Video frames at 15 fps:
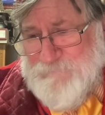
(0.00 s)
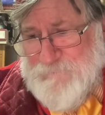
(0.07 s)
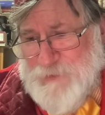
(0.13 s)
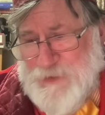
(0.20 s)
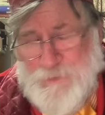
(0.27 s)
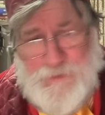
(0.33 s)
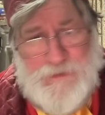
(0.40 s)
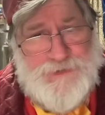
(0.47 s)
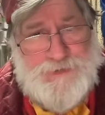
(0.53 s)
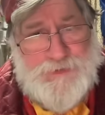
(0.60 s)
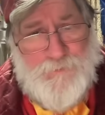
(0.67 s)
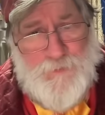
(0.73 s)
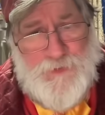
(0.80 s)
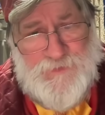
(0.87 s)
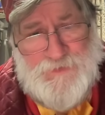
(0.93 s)

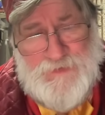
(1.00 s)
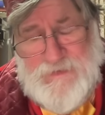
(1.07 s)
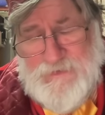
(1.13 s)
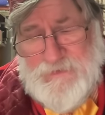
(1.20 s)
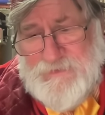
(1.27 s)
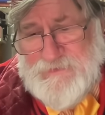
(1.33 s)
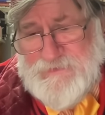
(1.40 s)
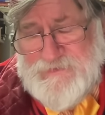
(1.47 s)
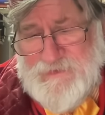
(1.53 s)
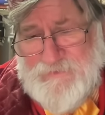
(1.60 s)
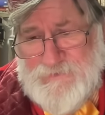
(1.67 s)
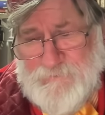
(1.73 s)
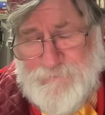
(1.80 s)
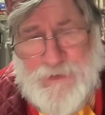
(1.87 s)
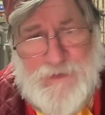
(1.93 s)
coalition with the
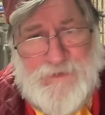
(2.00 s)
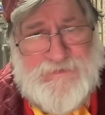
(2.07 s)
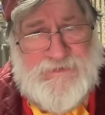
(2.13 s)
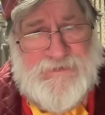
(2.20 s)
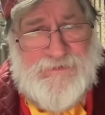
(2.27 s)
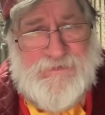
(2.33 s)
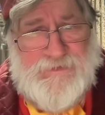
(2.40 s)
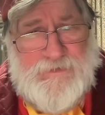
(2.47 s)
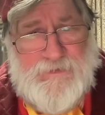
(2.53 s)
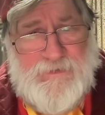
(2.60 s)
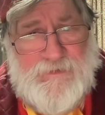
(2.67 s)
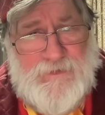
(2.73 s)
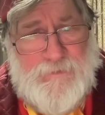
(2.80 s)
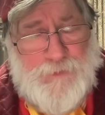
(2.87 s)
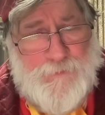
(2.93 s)
Conservative Party and
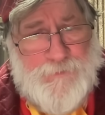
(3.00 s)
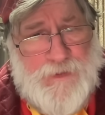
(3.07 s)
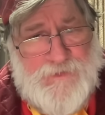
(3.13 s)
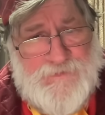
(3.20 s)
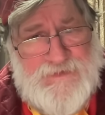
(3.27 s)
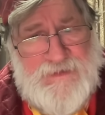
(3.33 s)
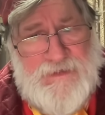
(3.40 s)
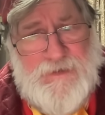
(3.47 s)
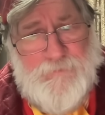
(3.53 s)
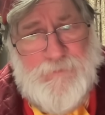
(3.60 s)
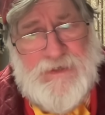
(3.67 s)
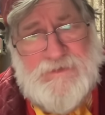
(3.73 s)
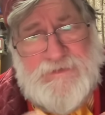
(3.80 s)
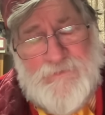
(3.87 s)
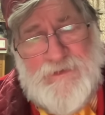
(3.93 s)
the Liberal Party, but
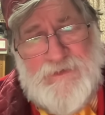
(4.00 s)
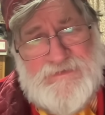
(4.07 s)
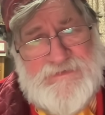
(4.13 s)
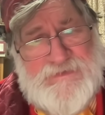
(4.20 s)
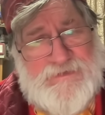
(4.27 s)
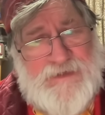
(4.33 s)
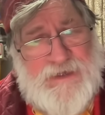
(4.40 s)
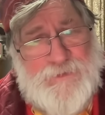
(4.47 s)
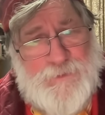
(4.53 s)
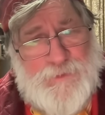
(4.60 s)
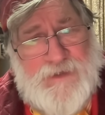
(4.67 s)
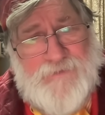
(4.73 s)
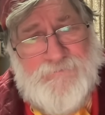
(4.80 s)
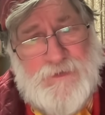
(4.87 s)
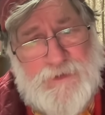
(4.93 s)
I don't understand how you can
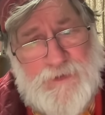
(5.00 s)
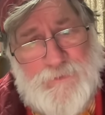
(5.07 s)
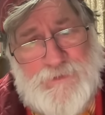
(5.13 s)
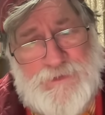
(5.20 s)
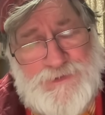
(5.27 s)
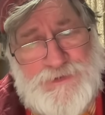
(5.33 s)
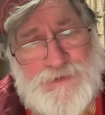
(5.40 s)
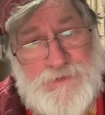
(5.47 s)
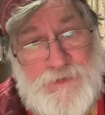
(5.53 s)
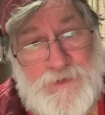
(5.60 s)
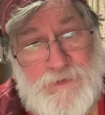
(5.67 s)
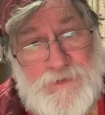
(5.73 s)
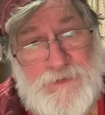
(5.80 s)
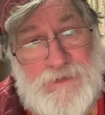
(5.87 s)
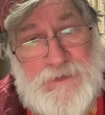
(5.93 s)
have a coalition
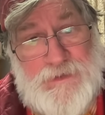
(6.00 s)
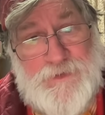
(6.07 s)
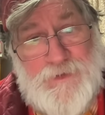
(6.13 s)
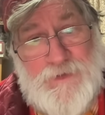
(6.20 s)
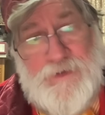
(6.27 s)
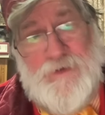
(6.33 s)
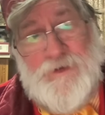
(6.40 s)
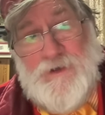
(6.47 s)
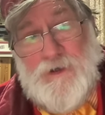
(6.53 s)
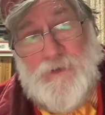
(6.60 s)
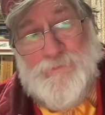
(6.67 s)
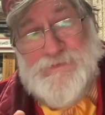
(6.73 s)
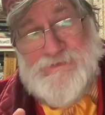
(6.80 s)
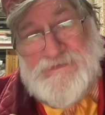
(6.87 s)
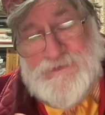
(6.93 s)
in
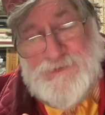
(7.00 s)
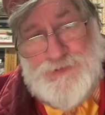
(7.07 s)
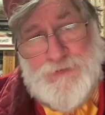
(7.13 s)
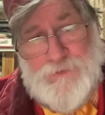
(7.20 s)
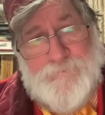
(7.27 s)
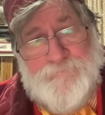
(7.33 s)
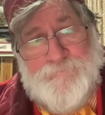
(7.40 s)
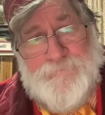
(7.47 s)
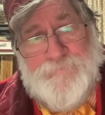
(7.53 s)
opposition.